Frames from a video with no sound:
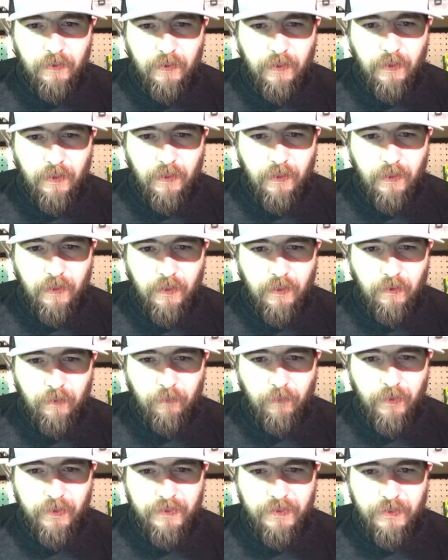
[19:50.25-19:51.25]

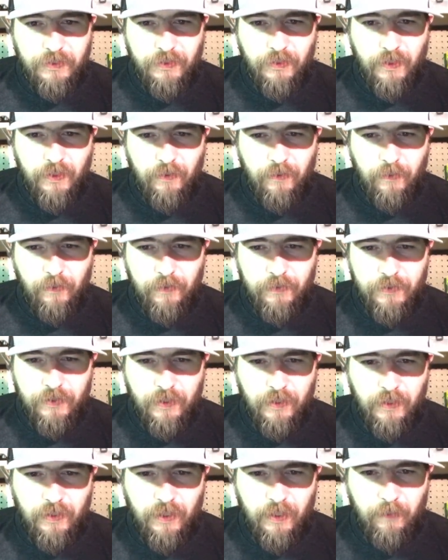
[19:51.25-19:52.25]
What is the trailer on the
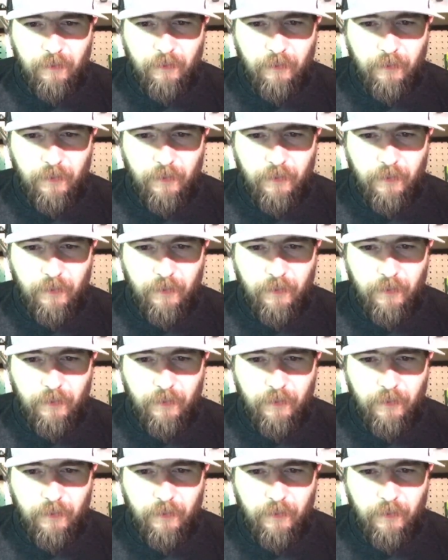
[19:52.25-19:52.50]
jackhammer?